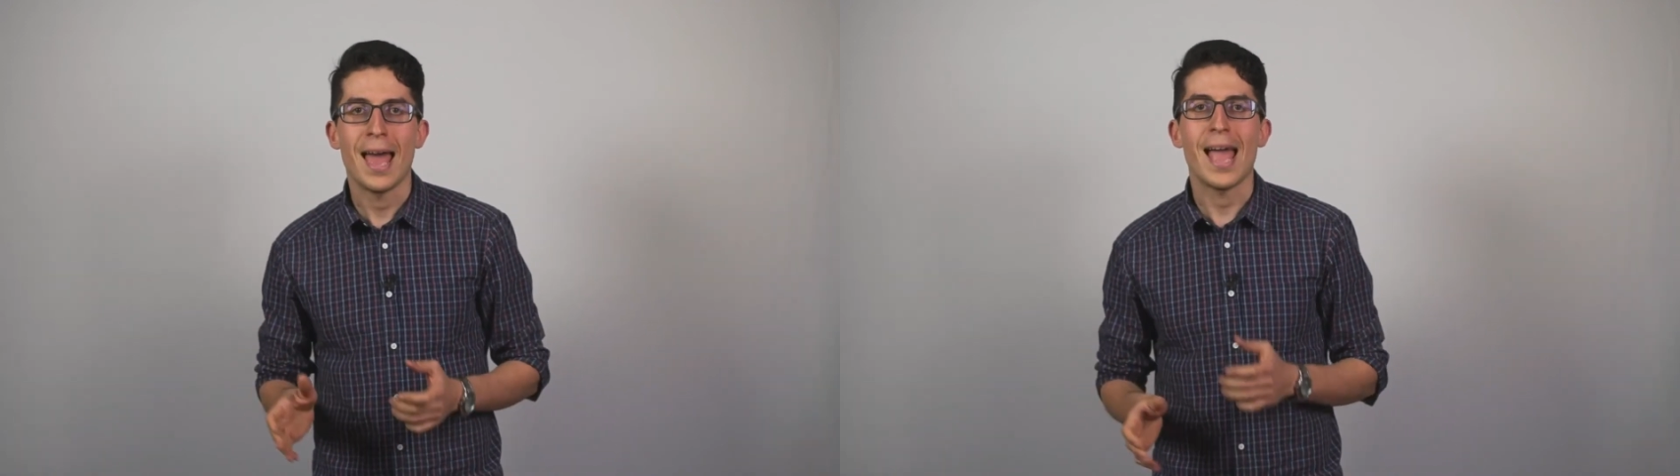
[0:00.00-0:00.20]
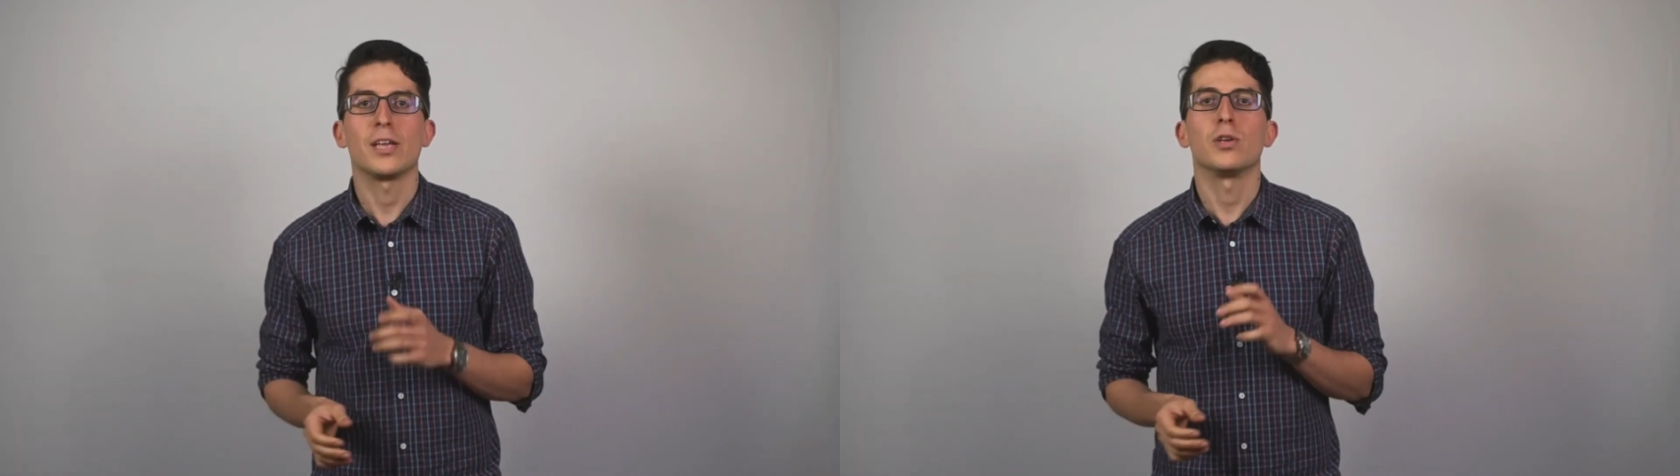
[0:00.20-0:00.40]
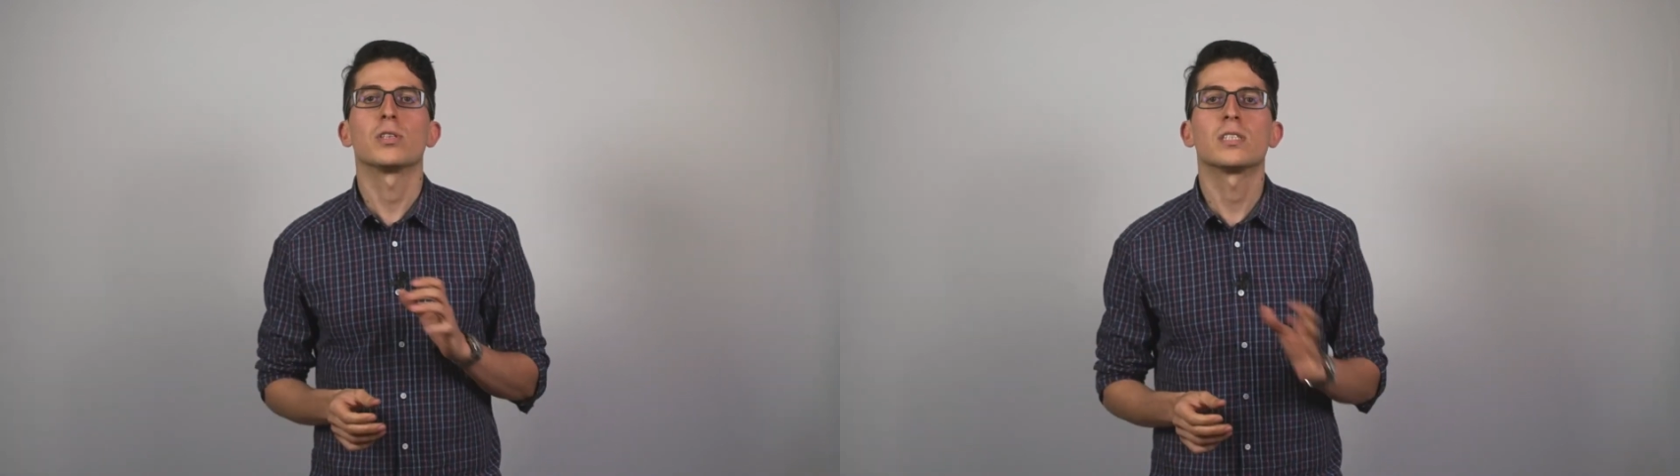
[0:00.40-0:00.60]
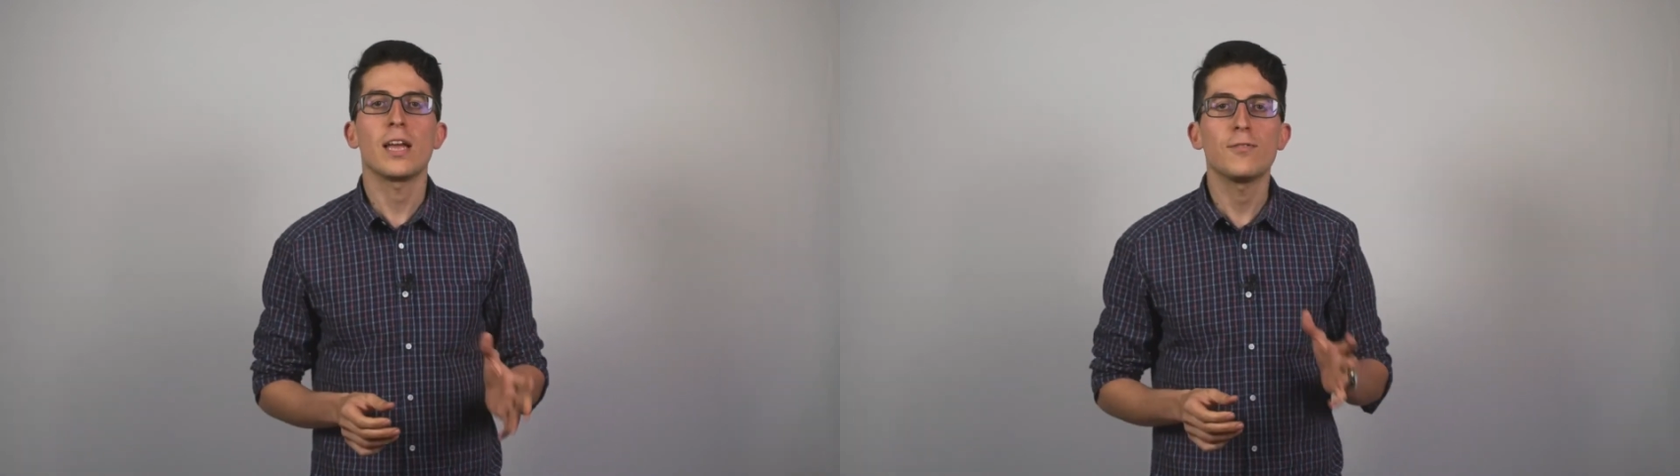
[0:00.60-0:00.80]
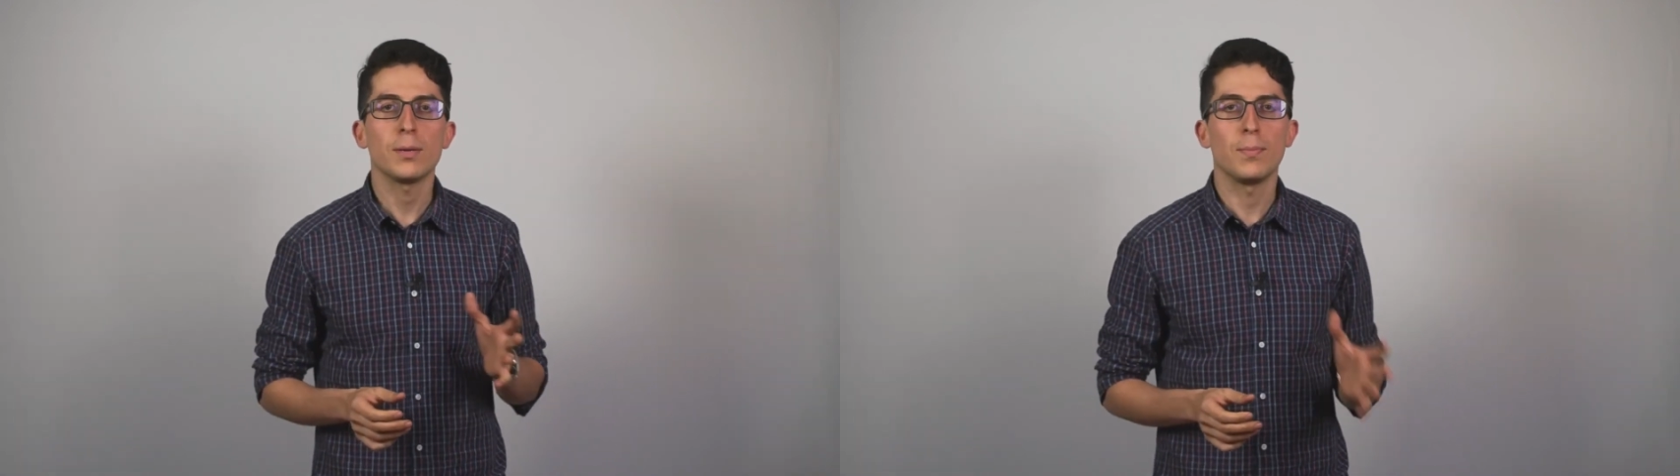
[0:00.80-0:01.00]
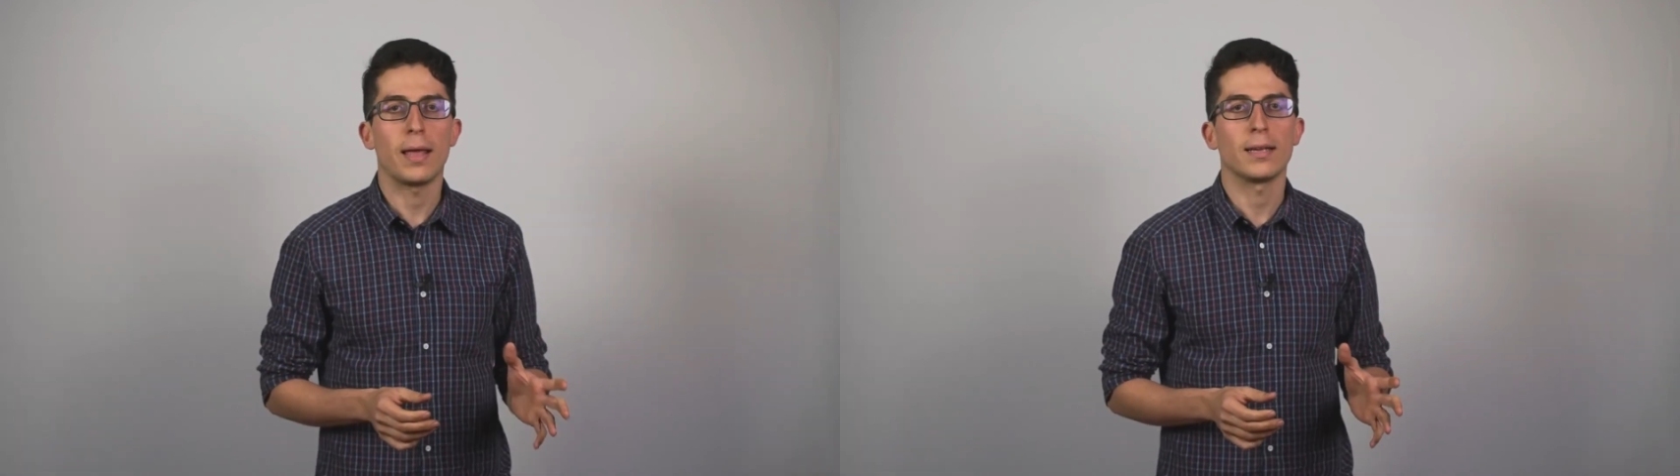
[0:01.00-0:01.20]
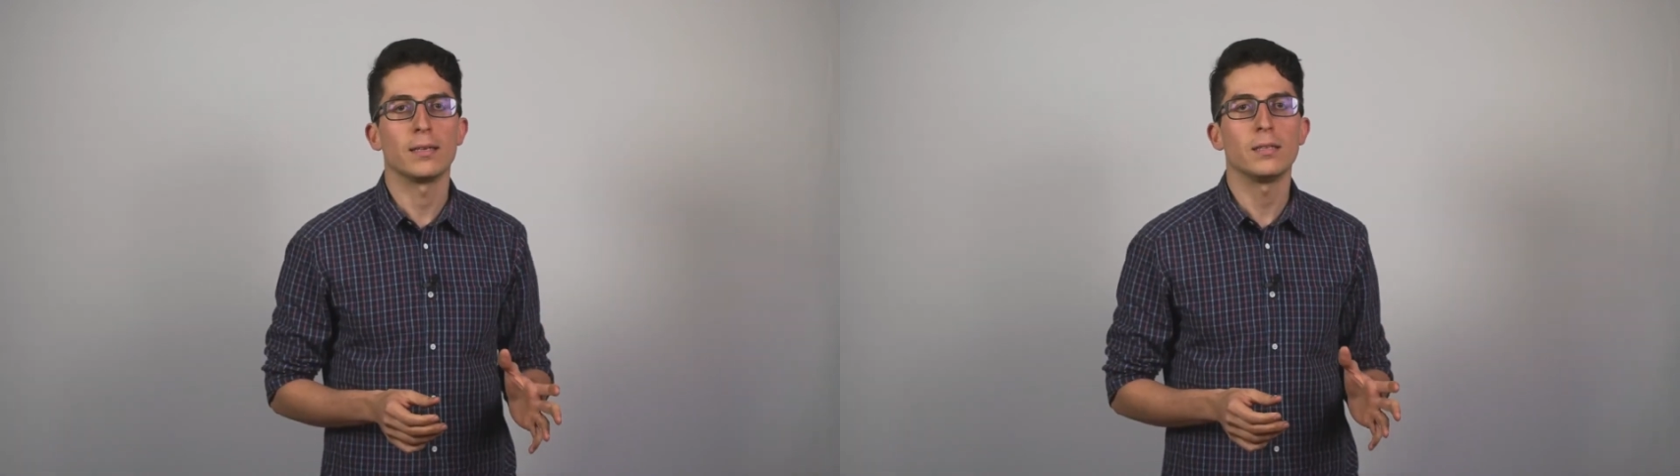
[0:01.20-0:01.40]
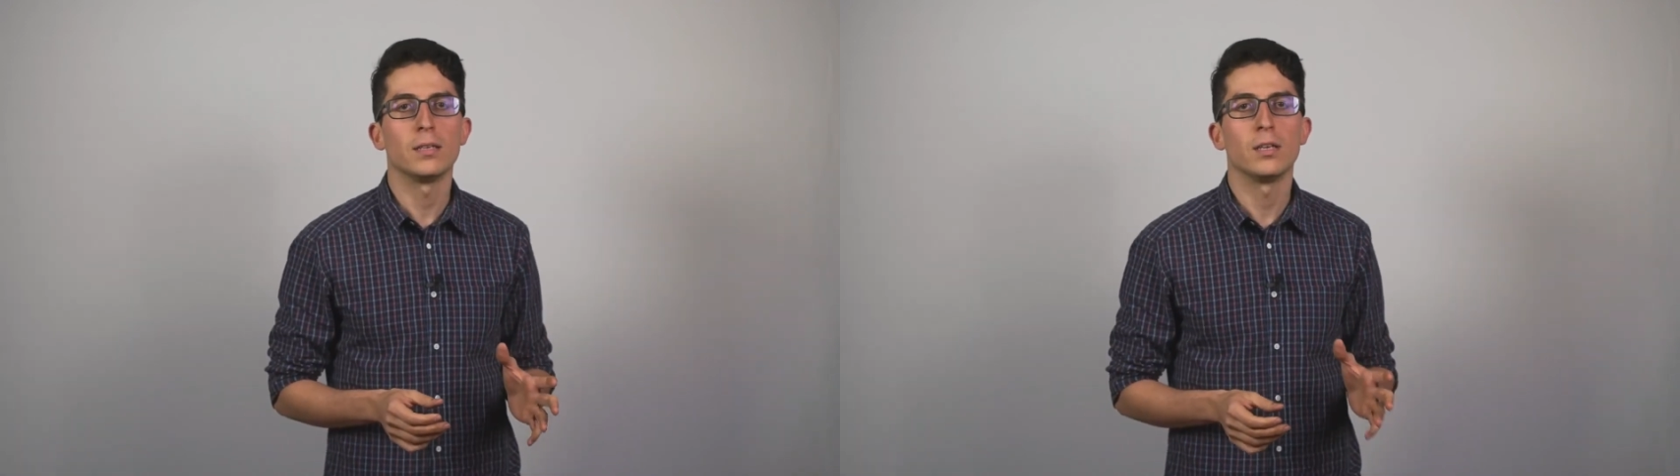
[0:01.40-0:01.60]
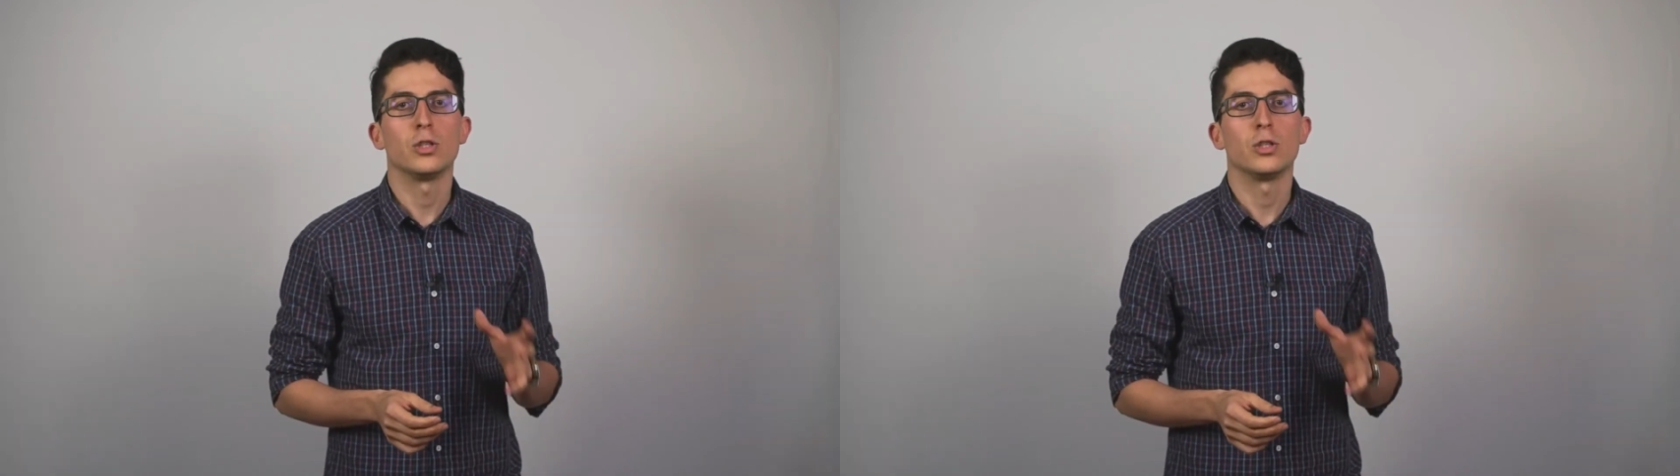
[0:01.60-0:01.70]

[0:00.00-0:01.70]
and your safety blanket